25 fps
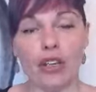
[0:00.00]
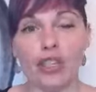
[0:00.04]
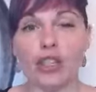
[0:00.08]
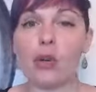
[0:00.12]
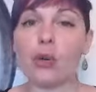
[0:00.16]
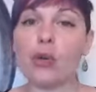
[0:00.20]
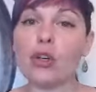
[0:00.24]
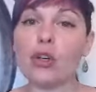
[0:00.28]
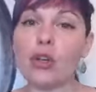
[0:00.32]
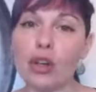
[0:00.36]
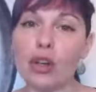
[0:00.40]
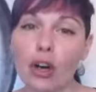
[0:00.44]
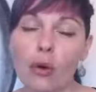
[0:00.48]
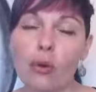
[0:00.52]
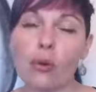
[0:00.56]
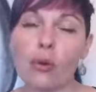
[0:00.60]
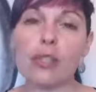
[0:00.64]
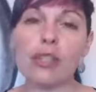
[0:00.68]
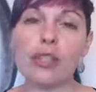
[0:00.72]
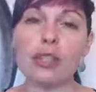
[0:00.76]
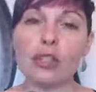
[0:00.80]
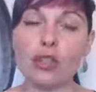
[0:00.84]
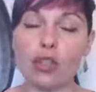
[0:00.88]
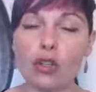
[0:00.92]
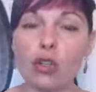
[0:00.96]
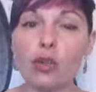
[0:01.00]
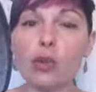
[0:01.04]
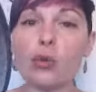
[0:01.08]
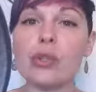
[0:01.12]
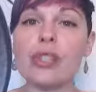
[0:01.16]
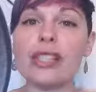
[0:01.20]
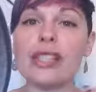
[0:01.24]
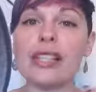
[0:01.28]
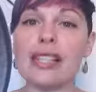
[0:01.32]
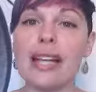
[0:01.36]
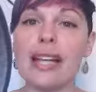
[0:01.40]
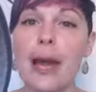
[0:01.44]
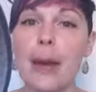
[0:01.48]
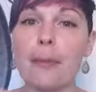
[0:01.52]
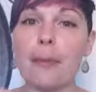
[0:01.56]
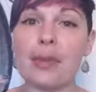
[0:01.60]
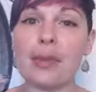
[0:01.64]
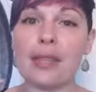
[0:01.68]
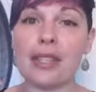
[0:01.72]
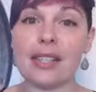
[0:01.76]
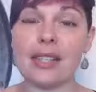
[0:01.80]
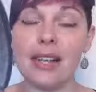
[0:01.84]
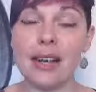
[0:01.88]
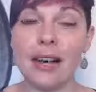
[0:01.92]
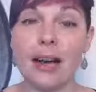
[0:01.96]
So you go through
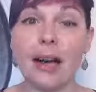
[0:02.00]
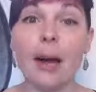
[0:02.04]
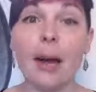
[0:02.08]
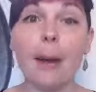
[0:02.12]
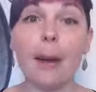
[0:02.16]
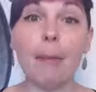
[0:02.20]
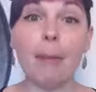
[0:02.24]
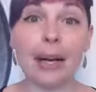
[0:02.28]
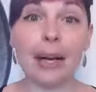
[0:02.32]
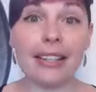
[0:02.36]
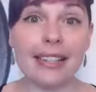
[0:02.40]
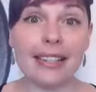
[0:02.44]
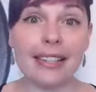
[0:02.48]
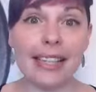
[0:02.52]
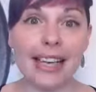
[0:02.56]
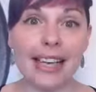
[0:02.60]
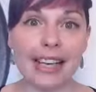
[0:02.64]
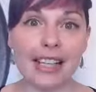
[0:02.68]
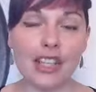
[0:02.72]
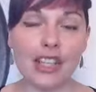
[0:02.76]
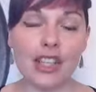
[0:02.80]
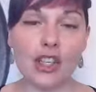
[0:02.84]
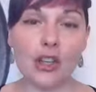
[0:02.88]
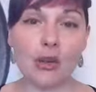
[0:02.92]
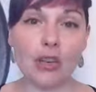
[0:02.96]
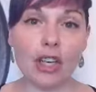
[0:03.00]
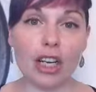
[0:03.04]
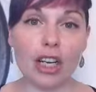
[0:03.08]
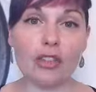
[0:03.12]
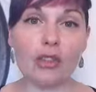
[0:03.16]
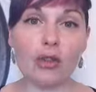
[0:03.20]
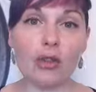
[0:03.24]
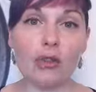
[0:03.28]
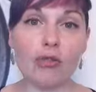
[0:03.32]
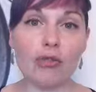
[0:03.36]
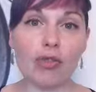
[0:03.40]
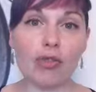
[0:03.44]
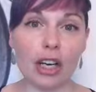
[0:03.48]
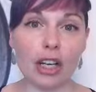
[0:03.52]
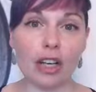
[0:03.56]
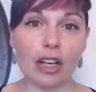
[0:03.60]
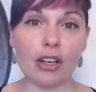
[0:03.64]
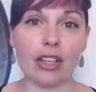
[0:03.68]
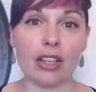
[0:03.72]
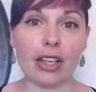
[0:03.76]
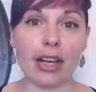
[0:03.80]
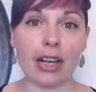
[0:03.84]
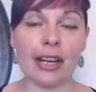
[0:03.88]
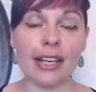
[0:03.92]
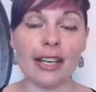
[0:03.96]
steps, but yes, you need to
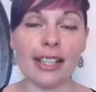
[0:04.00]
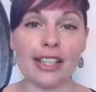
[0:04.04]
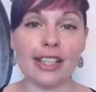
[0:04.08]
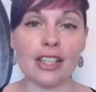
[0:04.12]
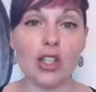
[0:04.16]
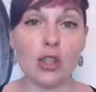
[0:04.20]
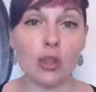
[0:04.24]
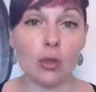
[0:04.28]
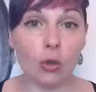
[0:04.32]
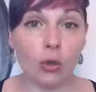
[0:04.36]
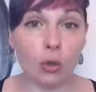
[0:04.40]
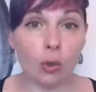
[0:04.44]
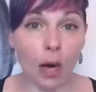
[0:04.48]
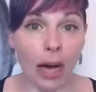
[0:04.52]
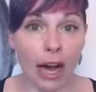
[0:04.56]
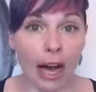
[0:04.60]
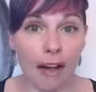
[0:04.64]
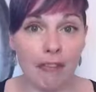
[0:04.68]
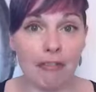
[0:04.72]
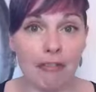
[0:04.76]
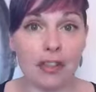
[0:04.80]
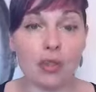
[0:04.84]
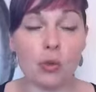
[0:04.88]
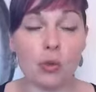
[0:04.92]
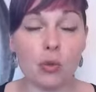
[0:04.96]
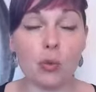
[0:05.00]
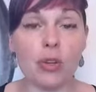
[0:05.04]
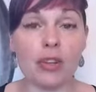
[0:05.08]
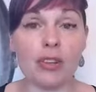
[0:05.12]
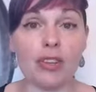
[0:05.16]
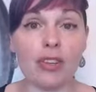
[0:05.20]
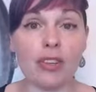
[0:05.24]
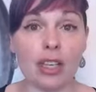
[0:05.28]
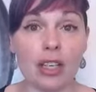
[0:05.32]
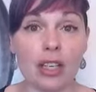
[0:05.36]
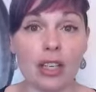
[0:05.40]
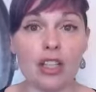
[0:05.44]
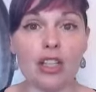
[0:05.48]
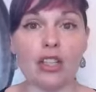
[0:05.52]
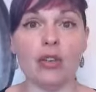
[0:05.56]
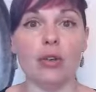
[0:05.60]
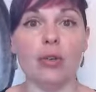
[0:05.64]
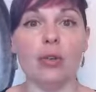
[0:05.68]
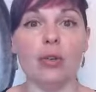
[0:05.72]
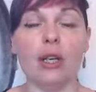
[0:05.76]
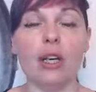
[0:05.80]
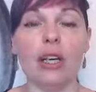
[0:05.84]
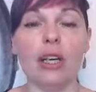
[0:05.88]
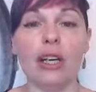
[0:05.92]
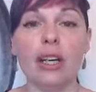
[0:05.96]
recognize you have it within
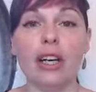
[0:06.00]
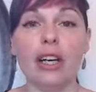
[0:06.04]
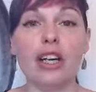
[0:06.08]
you.